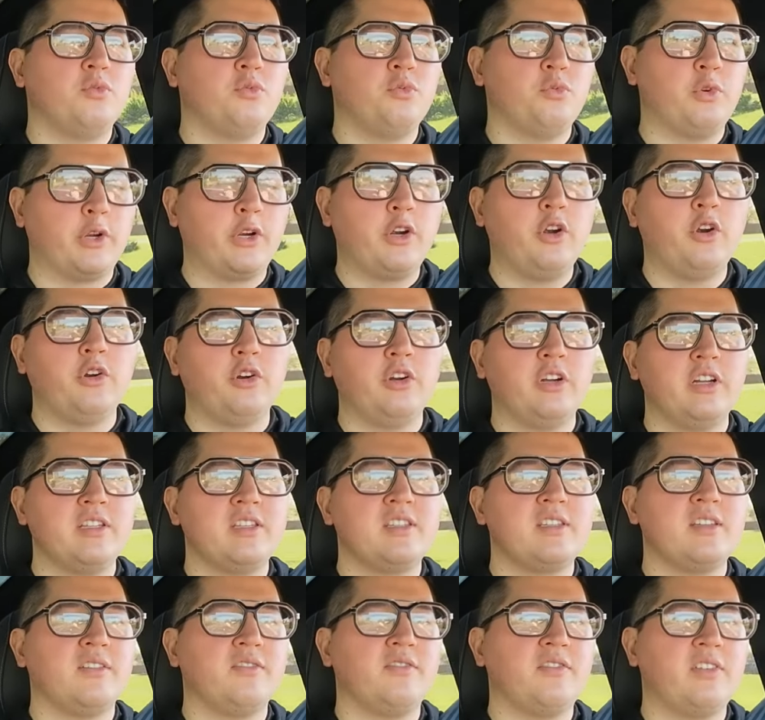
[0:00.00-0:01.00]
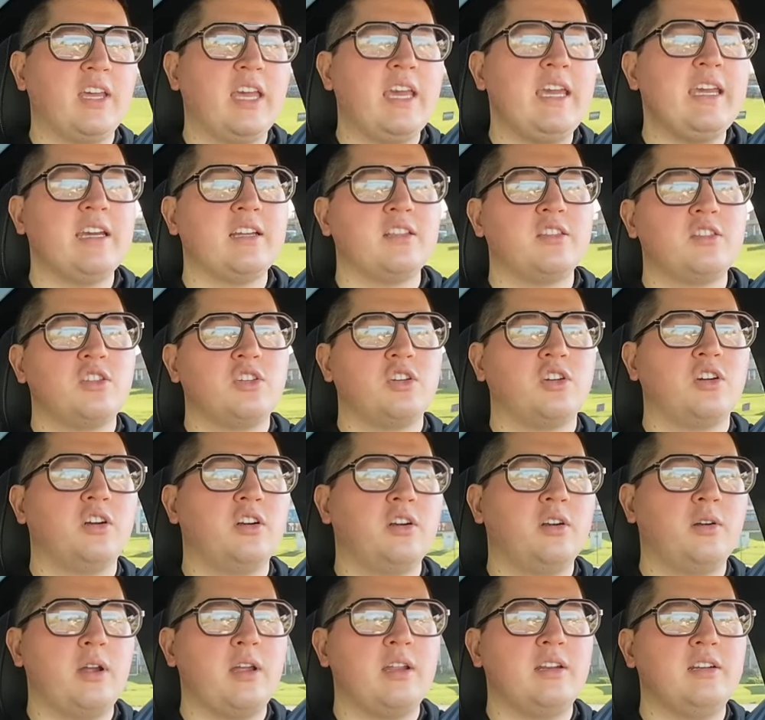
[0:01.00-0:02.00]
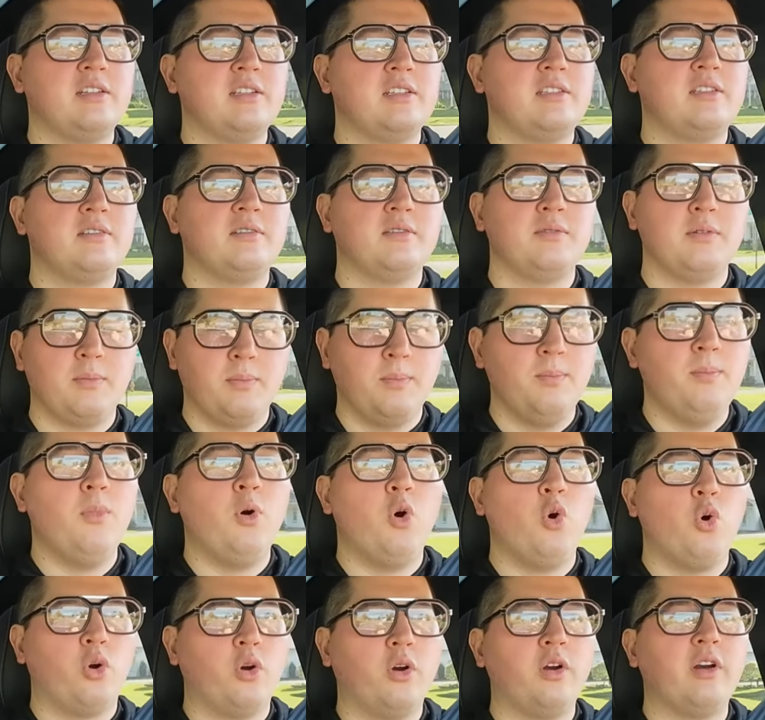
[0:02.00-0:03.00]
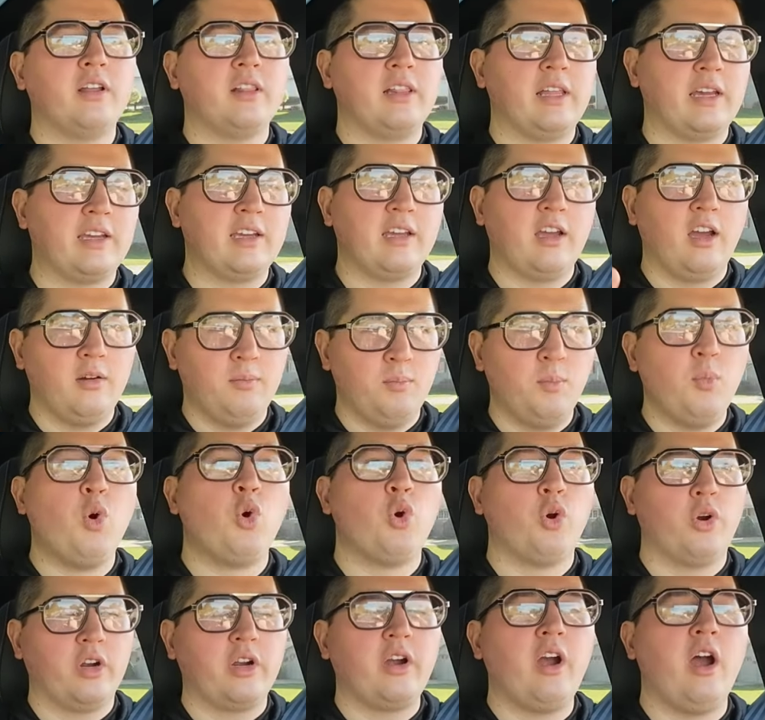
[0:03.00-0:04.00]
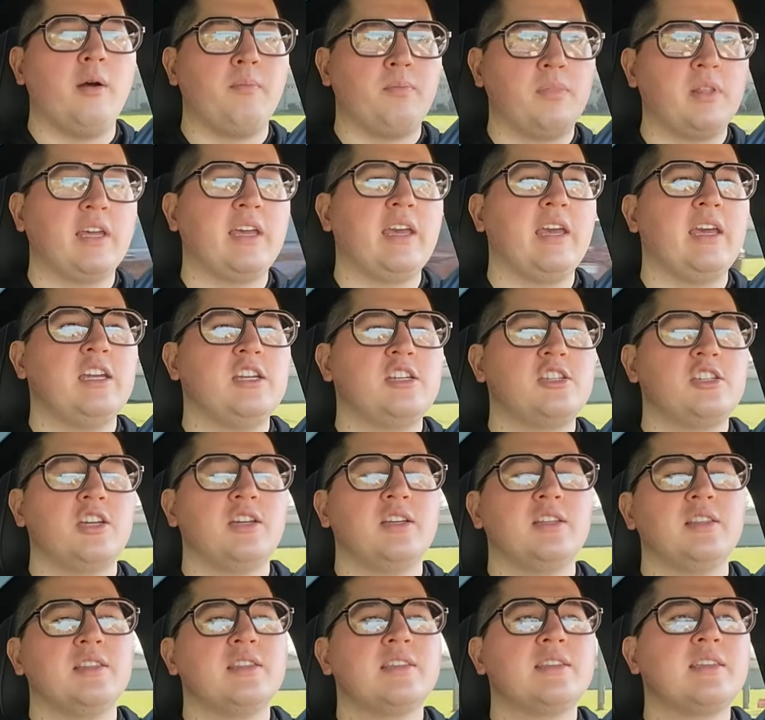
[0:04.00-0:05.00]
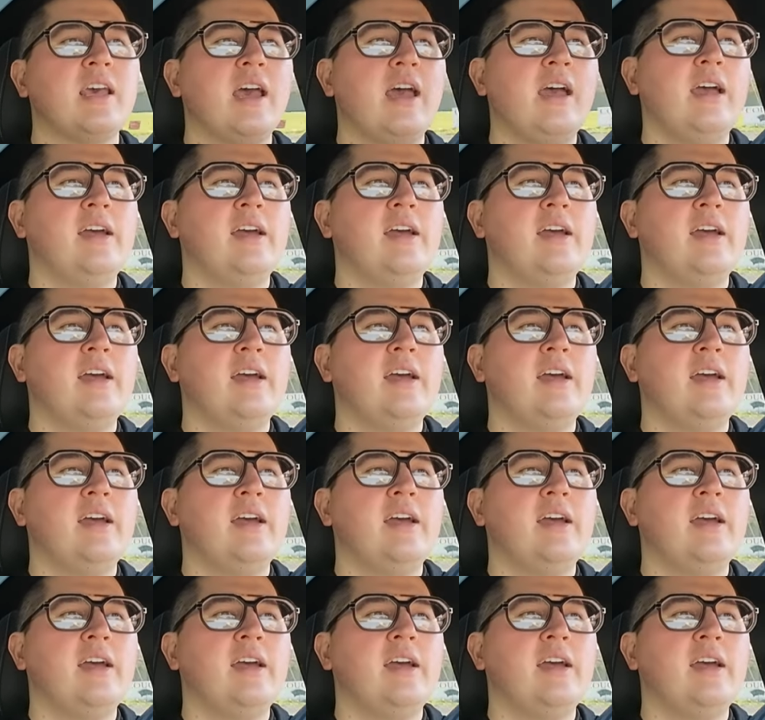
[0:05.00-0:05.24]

recurrence of cancer and more complications